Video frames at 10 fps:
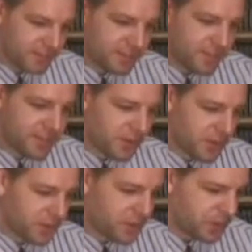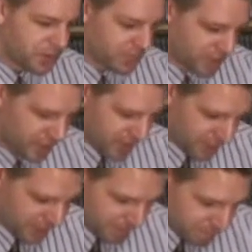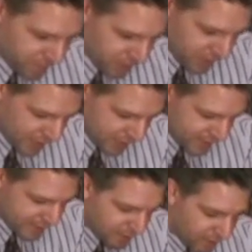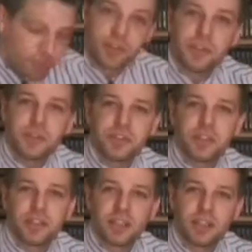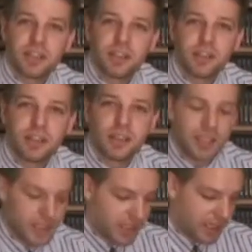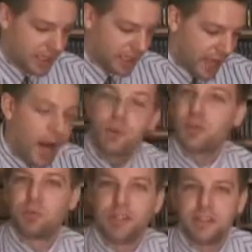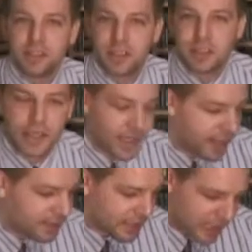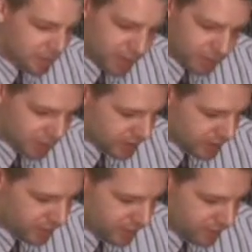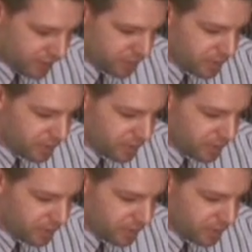is so cool. This is my first out of the region NES game ever. First